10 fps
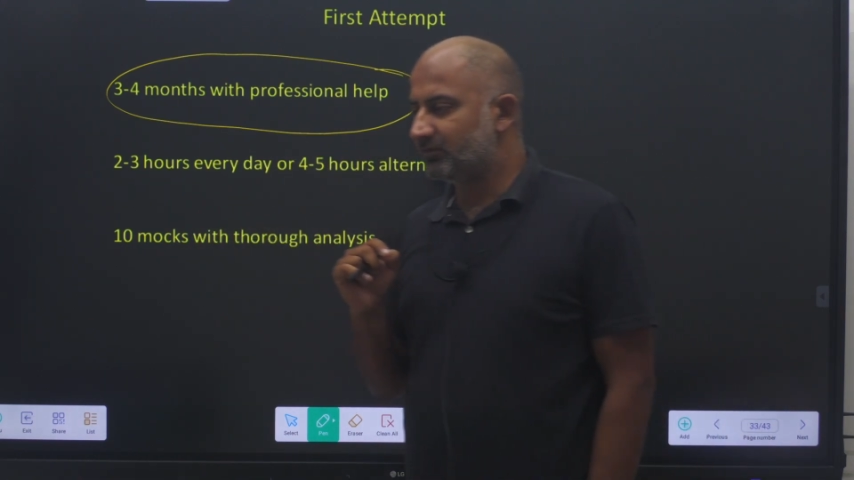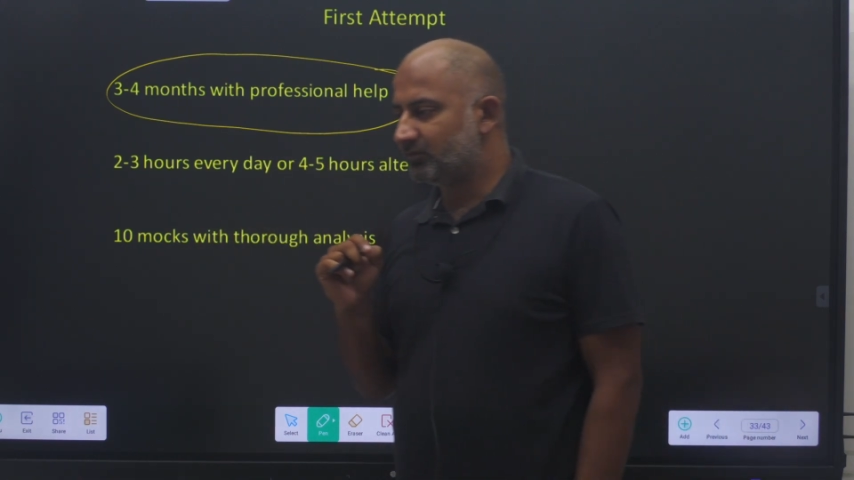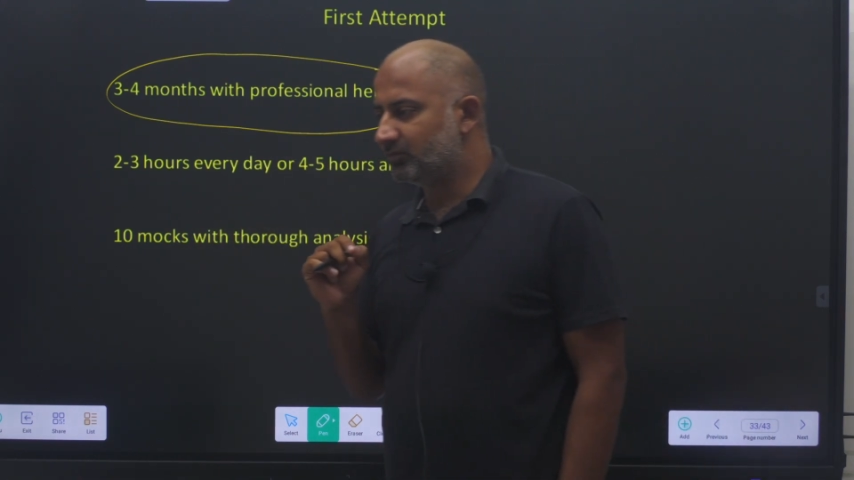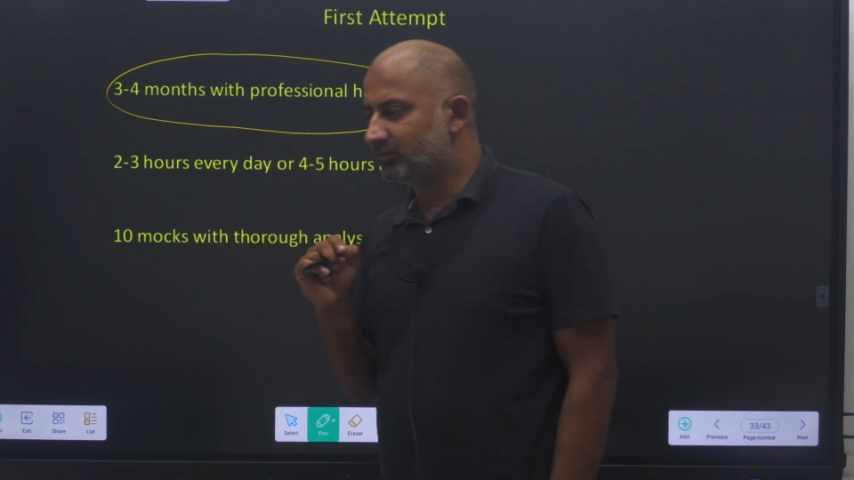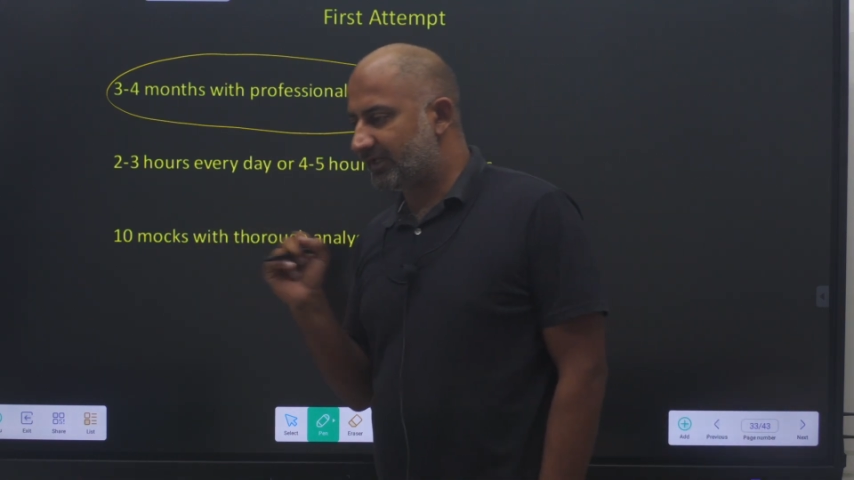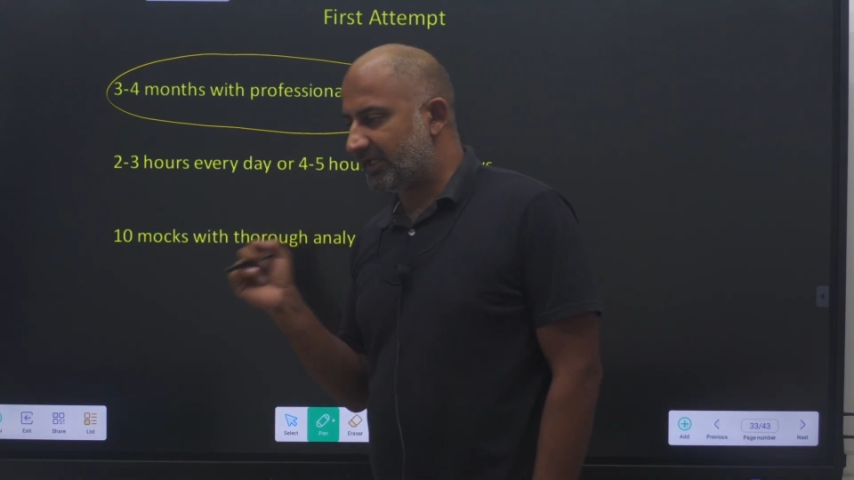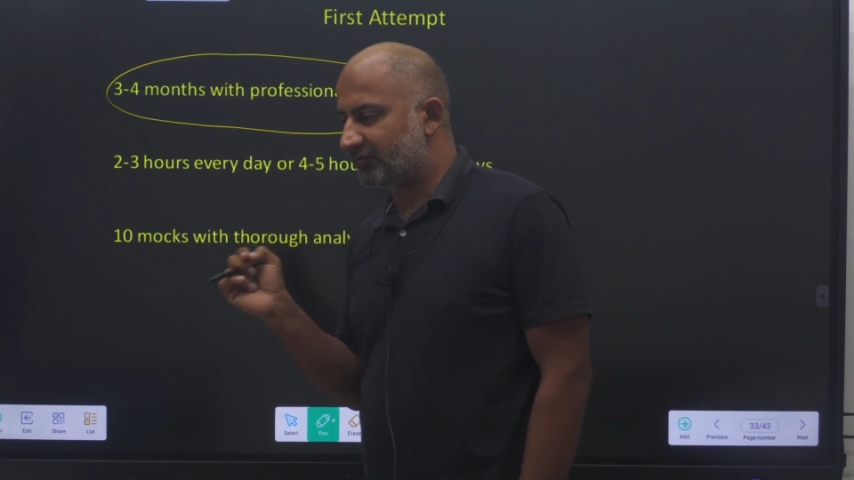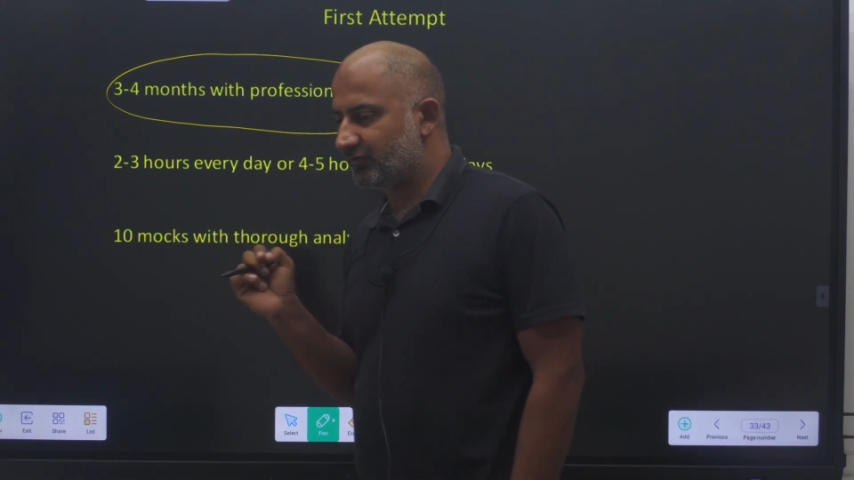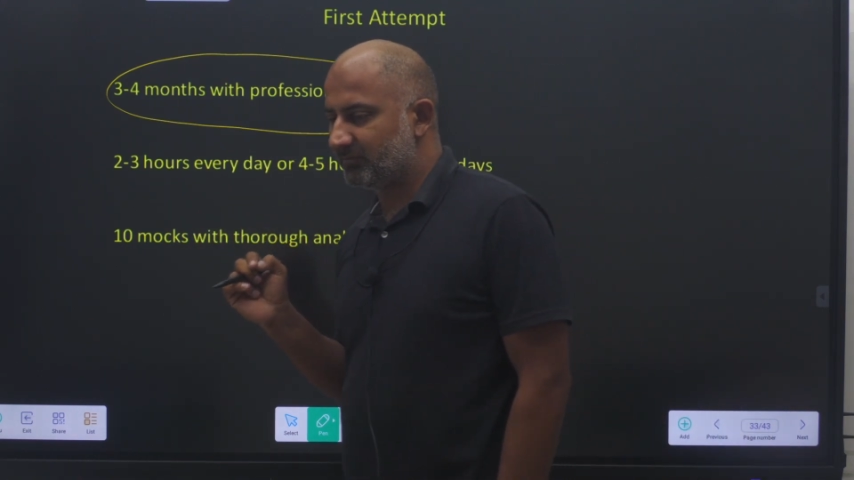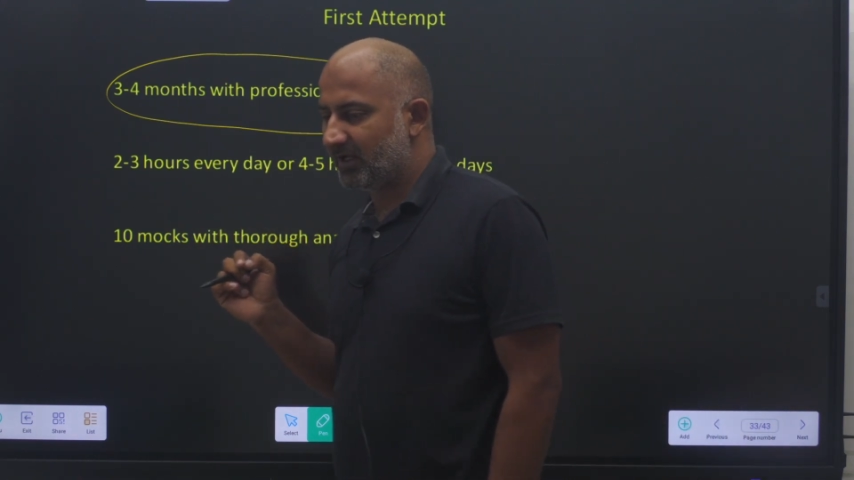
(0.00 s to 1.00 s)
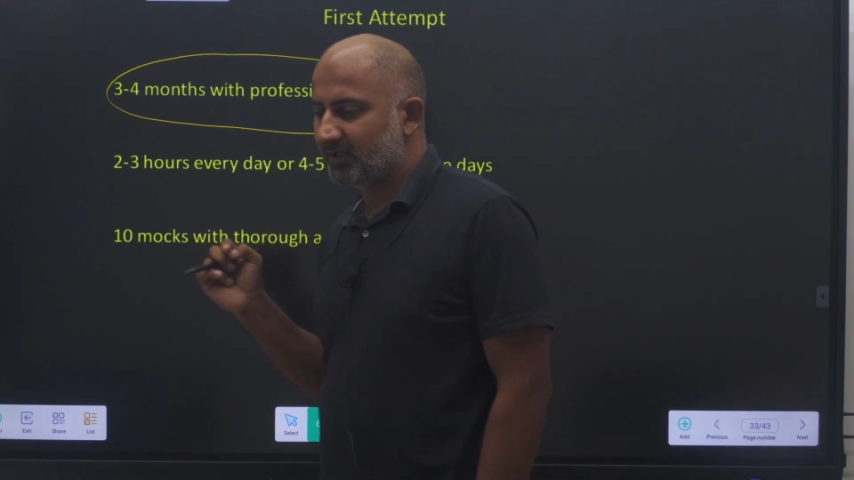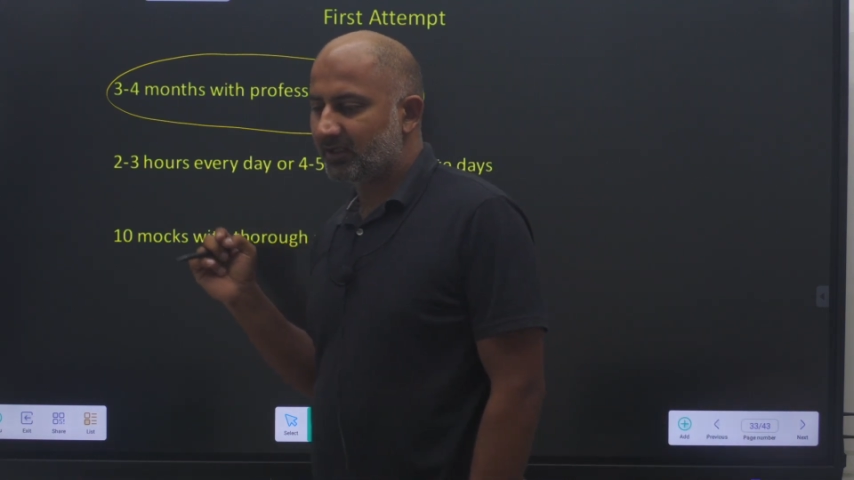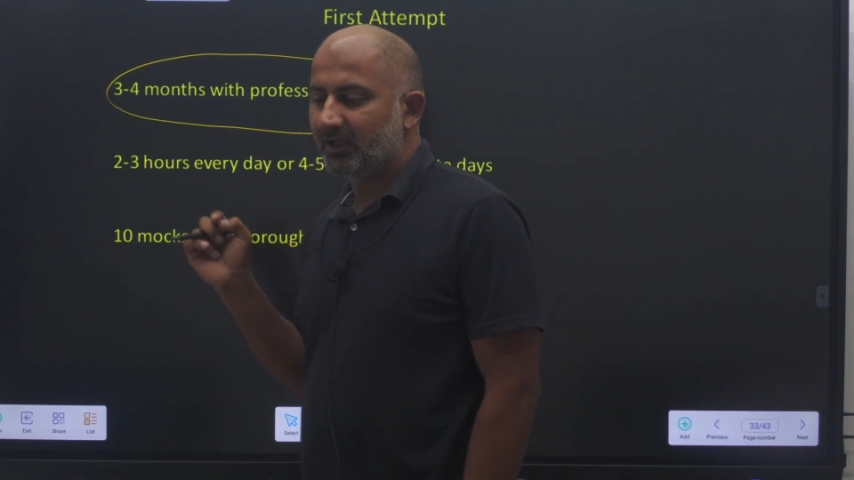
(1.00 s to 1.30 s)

who take GMAT.